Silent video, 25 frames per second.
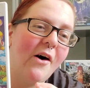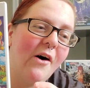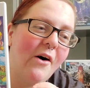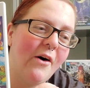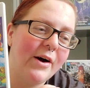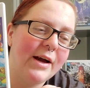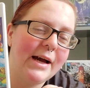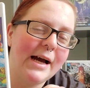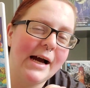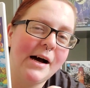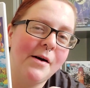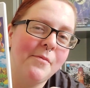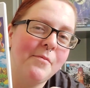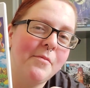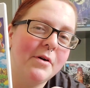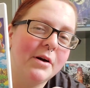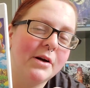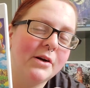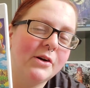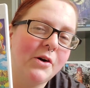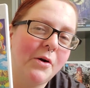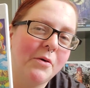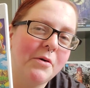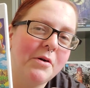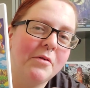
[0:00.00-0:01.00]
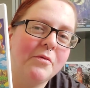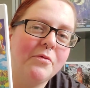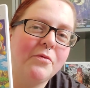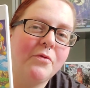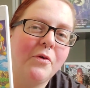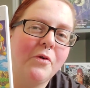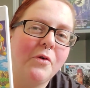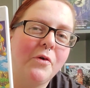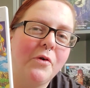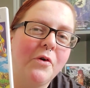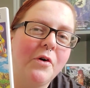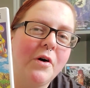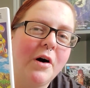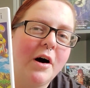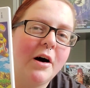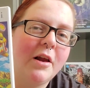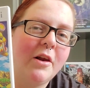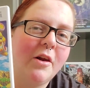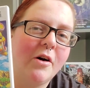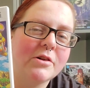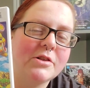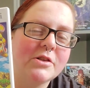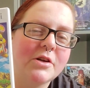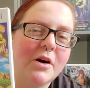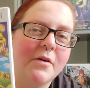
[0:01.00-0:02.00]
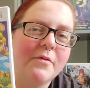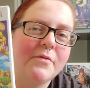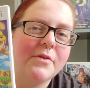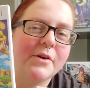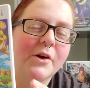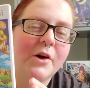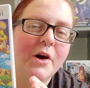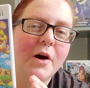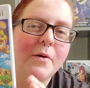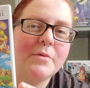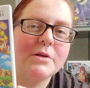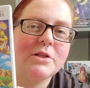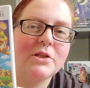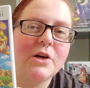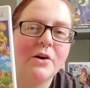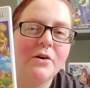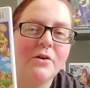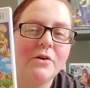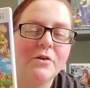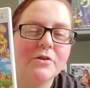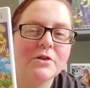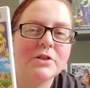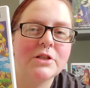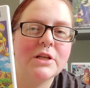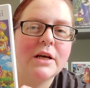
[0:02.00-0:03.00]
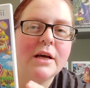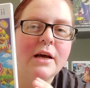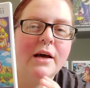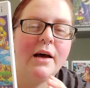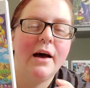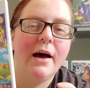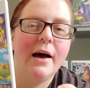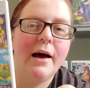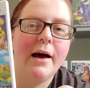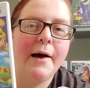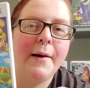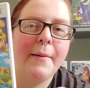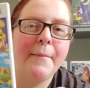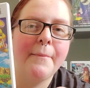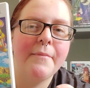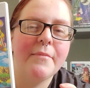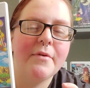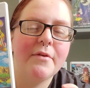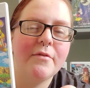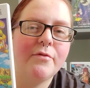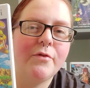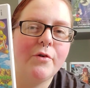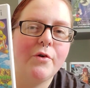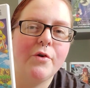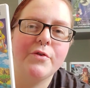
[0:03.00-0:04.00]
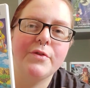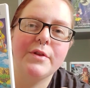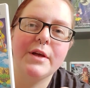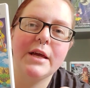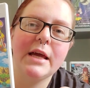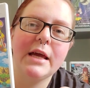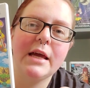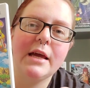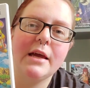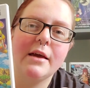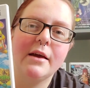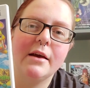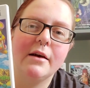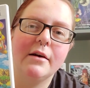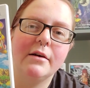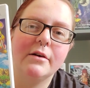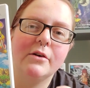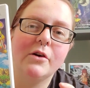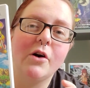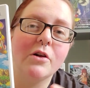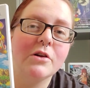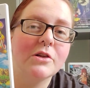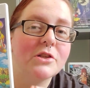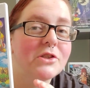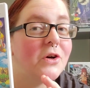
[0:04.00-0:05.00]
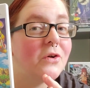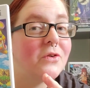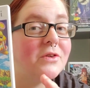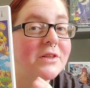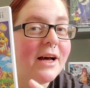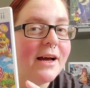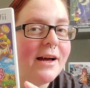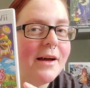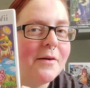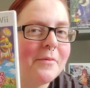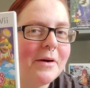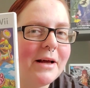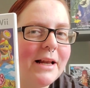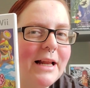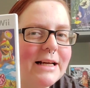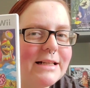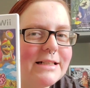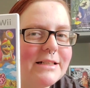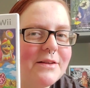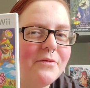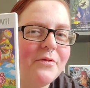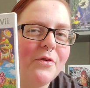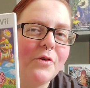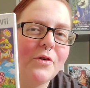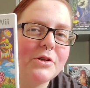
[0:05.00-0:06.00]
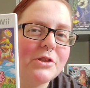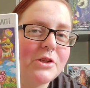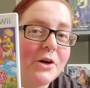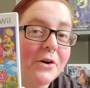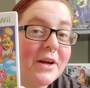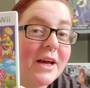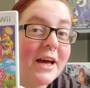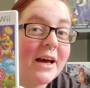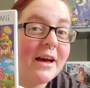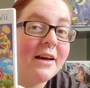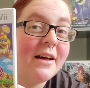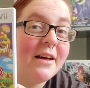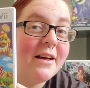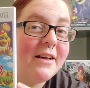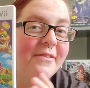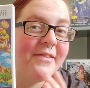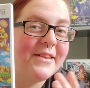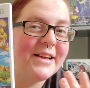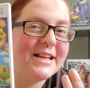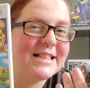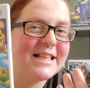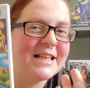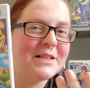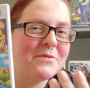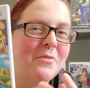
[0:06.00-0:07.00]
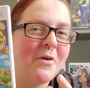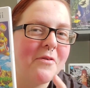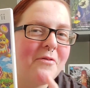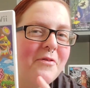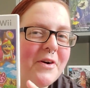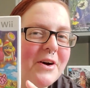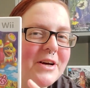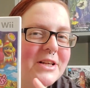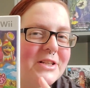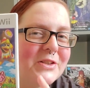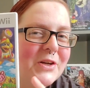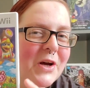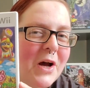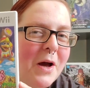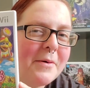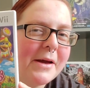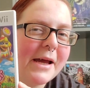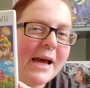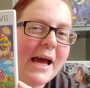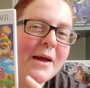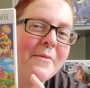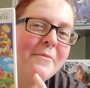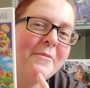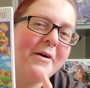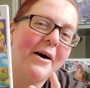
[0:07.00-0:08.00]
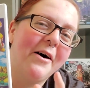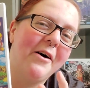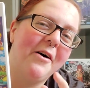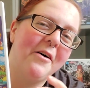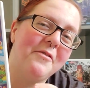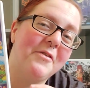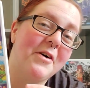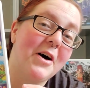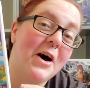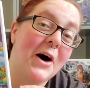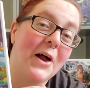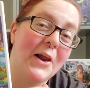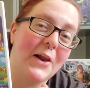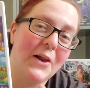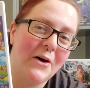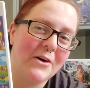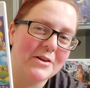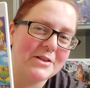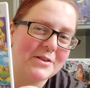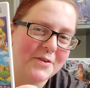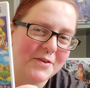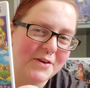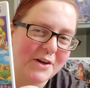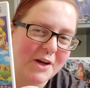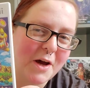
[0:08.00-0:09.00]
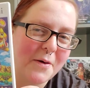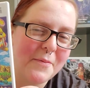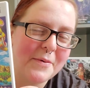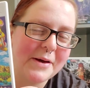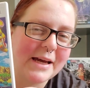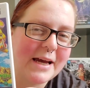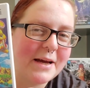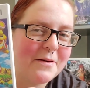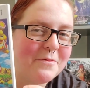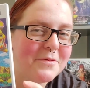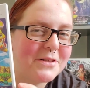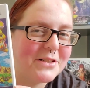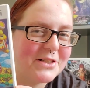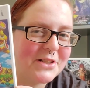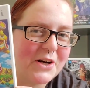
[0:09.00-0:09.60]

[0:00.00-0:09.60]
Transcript: I am going for a lot of the Kirby titles for the consoles I am collecting for. So yeah, this is my first Kirby game of a lot of Kirby games.